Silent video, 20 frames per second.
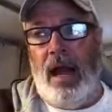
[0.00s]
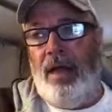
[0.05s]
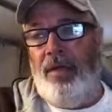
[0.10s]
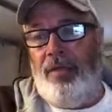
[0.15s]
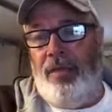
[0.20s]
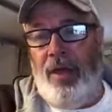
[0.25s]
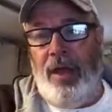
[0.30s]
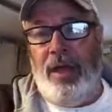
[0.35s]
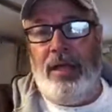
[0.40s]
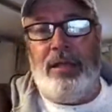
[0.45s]

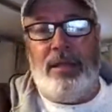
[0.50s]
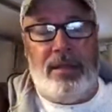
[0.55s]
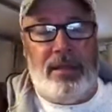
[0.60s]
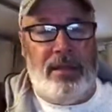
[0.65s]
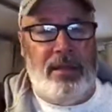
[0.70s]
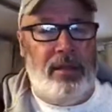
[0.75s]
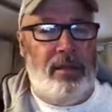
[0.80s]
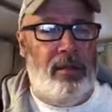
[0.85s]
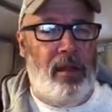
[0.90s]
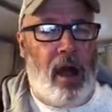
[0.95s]
think
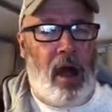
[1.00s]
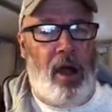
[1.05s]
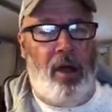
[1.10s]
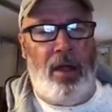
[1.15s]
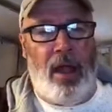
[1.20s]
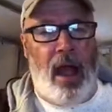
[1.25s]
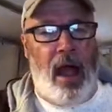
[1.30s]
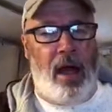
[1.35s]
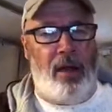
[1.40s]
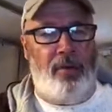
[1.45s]

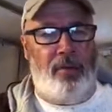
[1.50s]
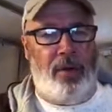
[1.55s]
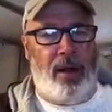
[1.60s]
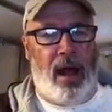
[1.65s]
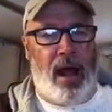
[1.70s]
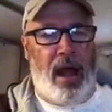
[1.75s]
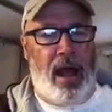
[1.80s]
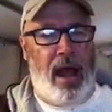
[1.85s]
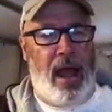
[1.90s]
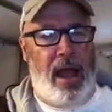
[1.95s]
Ariane
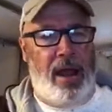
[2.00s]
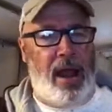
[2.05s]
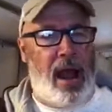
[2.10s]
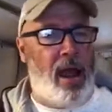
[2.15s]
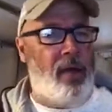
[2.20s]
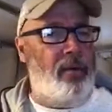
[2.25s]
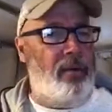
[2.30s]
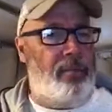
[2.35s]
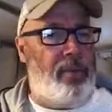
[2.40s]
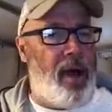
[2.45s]
and
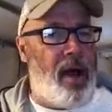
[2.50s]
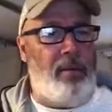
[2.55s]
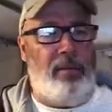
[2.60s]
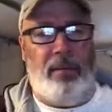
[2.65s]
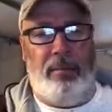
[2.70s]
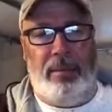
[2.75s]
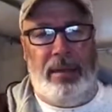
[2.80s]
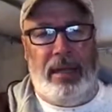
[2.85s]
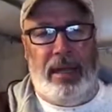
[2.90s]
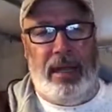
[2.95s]
I would
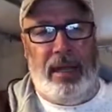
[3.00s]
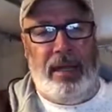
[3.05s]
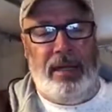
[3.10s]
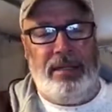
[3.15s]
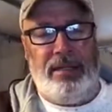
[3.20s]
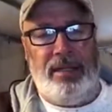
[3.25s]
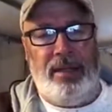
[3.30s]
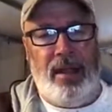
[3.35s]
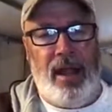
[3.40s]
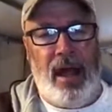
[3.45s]
probably get
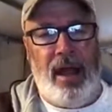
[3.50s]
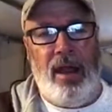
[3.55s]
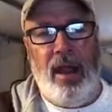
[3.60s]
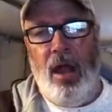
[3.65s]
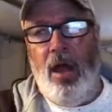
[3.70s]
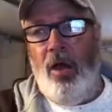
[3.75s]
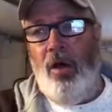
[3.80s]
into that.